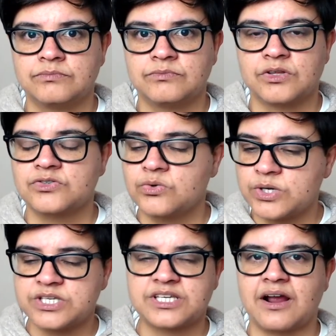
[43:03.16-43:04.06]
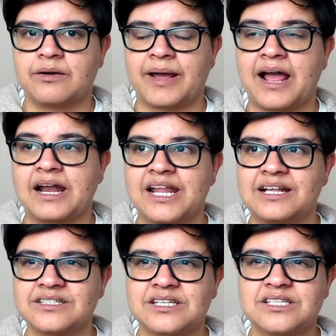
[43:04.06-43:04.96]
That's all he's caring about. And
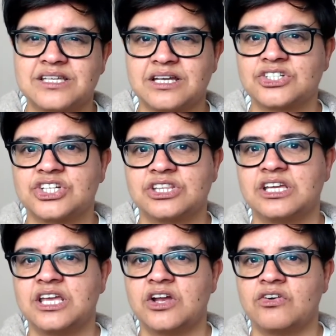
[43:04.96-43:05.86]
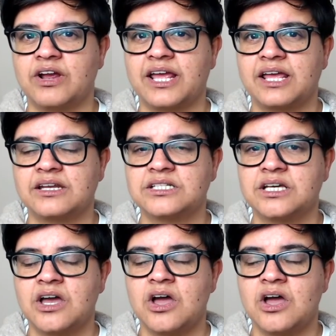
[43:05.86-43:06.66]
that distinction that he created